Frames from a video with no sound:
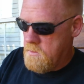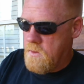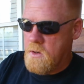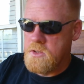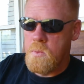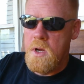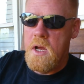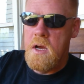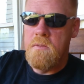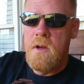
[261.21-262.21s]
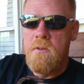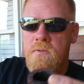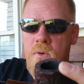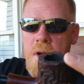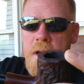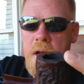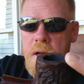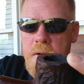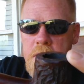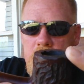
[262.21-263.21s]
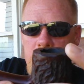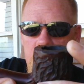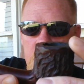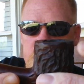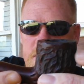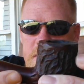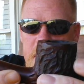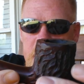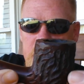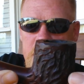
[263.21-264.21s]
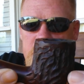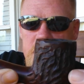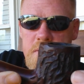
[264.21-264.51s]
First, we have a freehand rusticated.